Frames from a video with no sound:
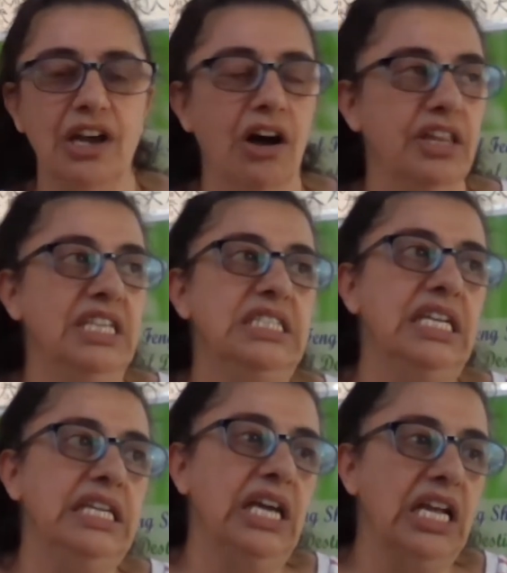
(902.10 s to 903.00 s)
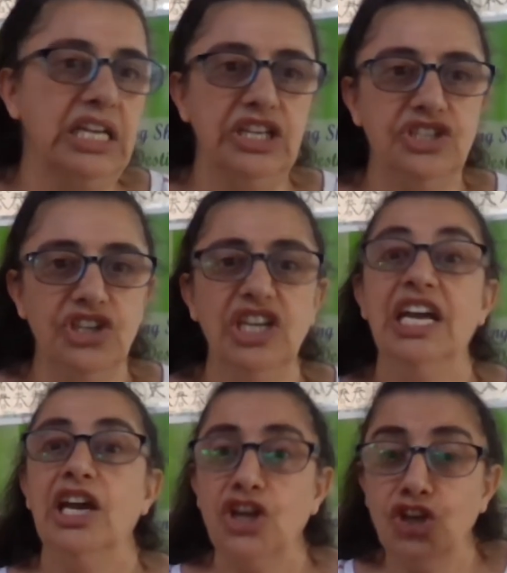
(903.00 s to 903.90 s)
oh, there's nothing I can do,
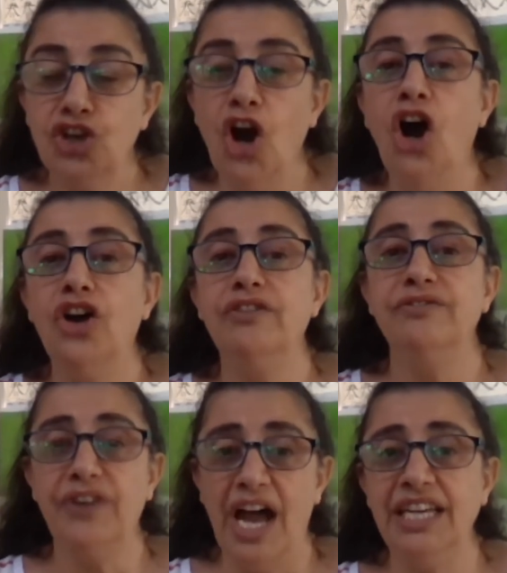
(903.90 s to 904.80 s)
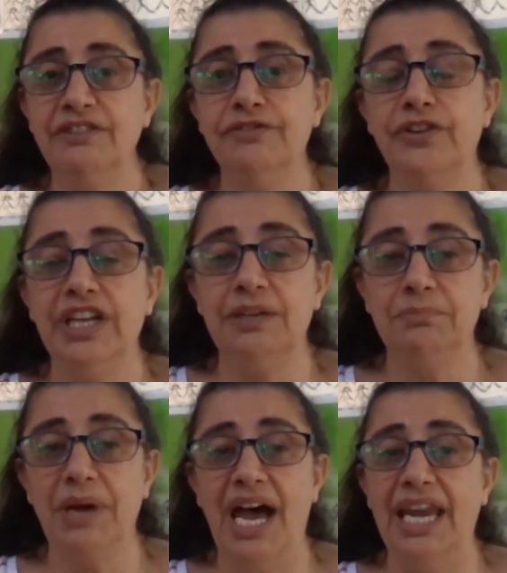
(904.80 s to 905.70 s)
go find a freedom
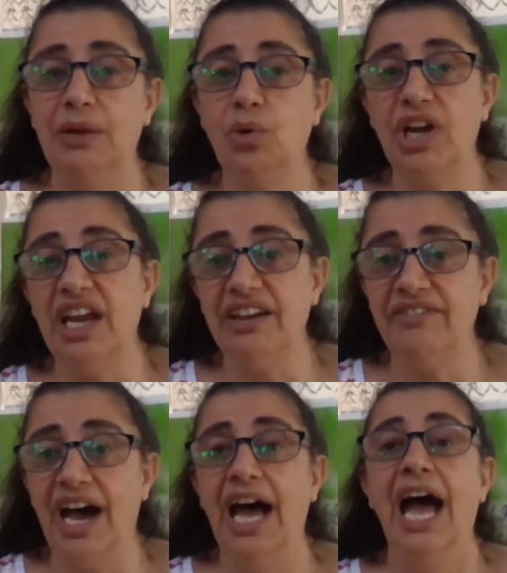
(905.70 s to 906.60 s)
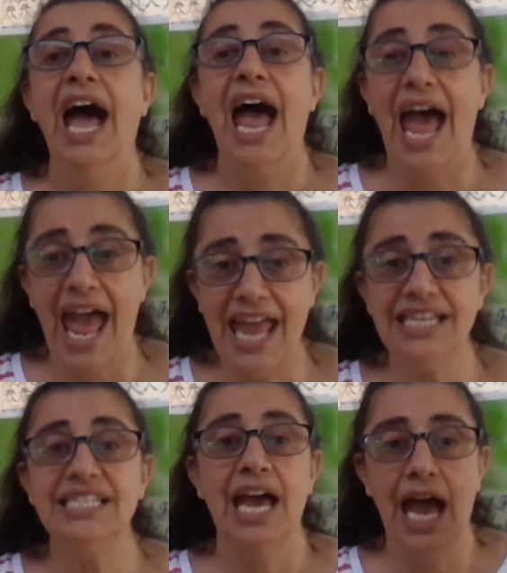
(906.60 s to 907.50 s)
party, whatever,
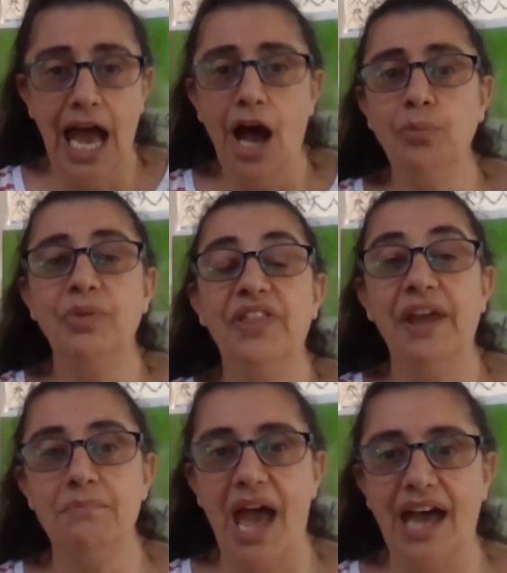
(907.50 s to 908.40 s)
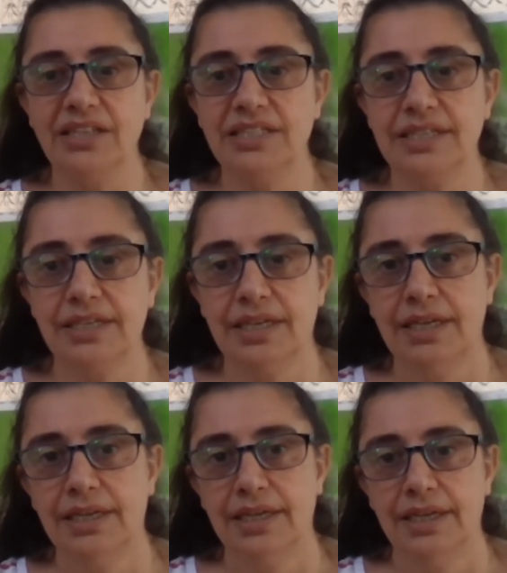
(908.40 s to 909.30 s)
and help them out.
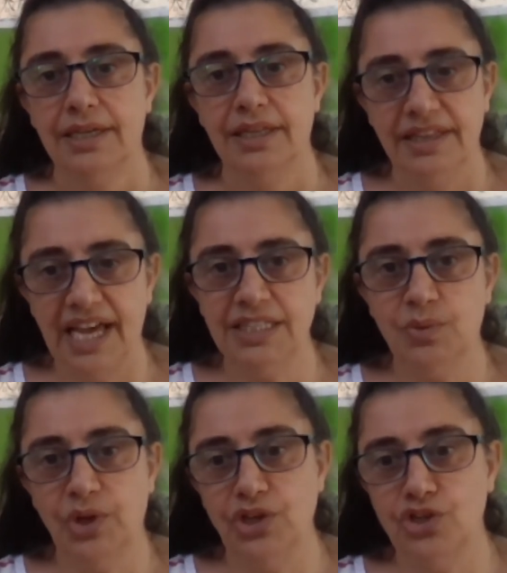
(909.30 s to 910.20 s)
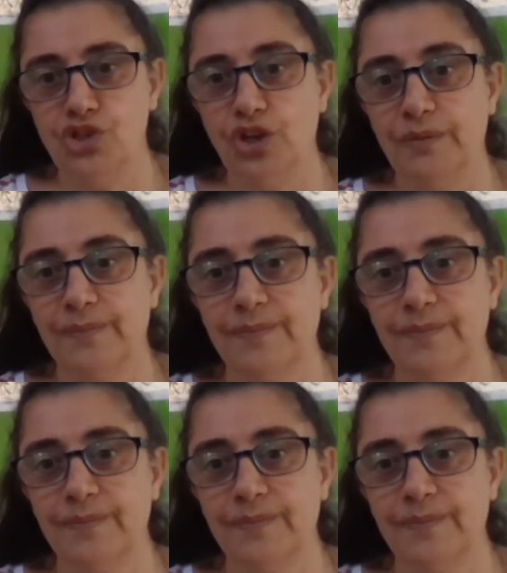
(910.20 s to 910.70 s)
That's what you do.